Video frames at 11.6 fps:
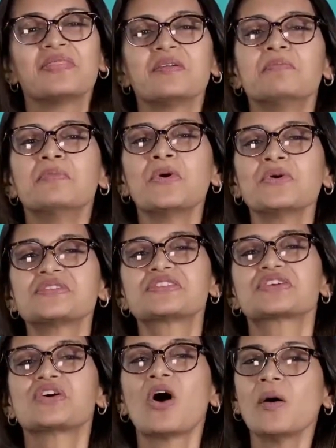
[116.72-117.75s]
The
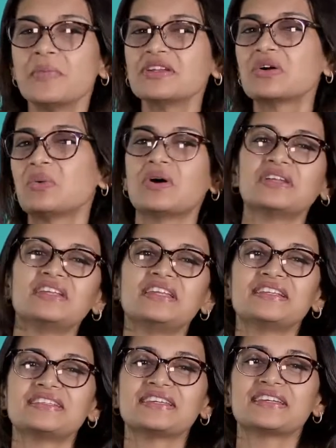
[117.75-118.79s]
most common
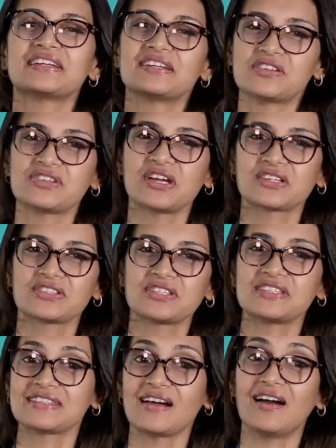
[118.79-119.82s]
coordinating conjunctions